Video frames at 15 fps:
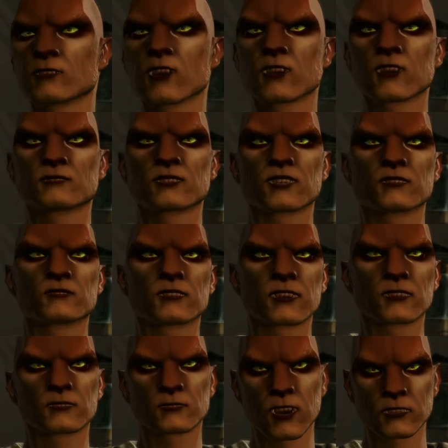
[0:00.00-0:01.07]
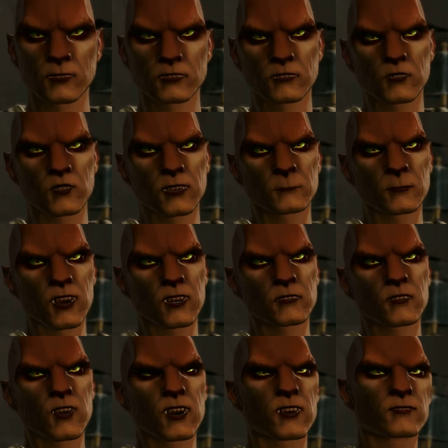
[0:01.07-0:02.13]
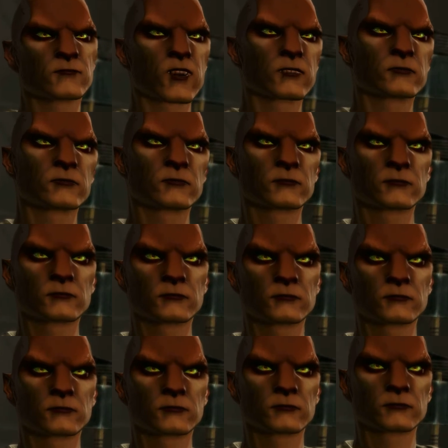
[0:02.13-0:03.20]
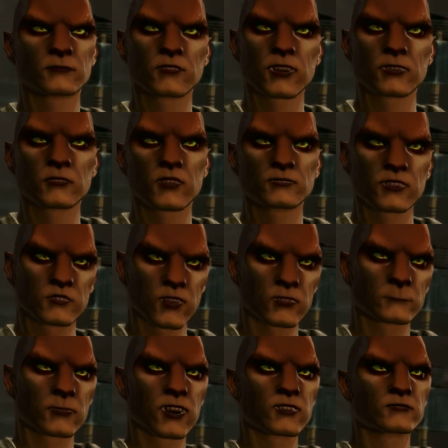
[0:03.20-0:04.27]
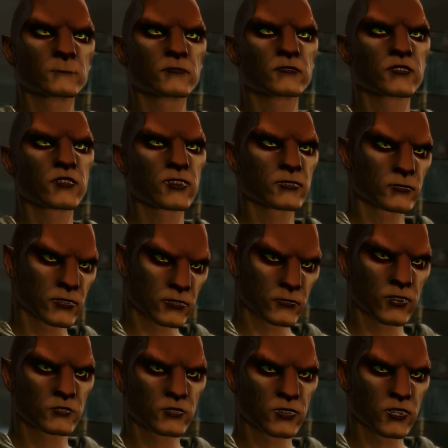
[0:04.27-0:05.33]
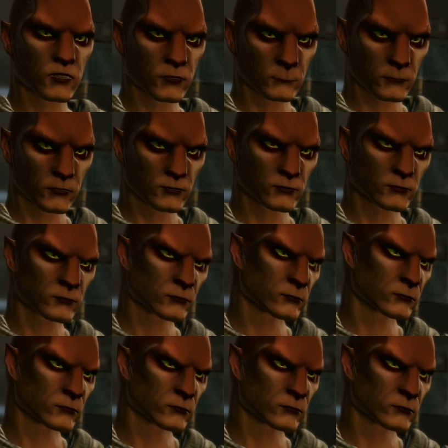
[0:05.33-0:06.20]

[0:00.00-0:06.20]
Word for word: Fun as this is, I need to get back to Havoc. I've requisitioned passable training gear to issue to the rebels.